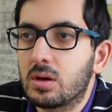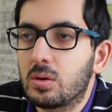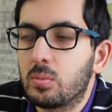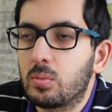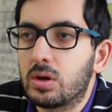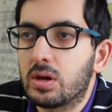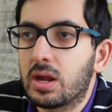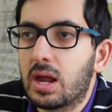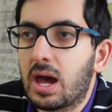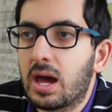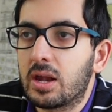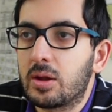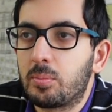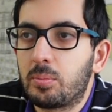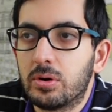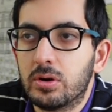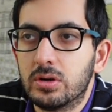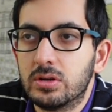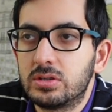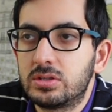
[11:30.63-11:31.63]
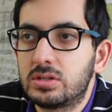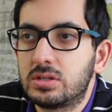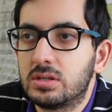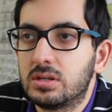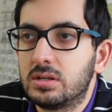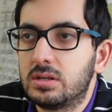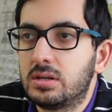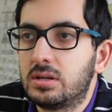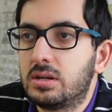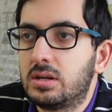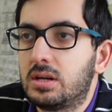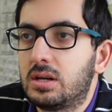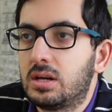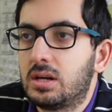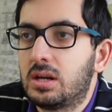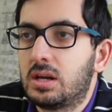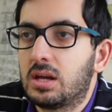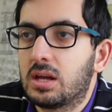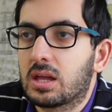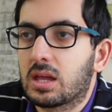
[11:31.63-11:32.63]
We're gonna add push,
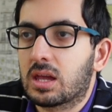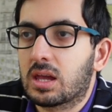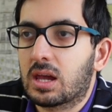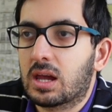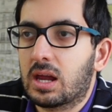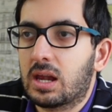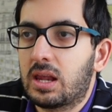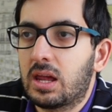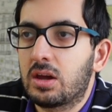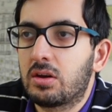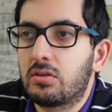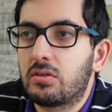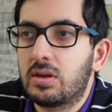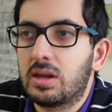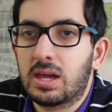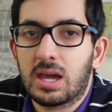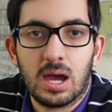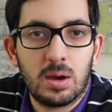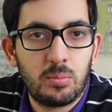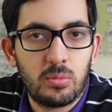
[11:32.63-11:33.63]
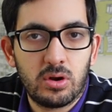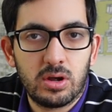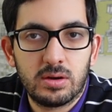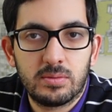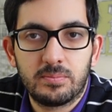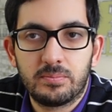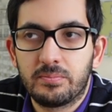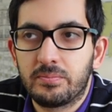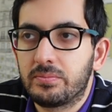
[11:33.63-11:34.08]
category camera,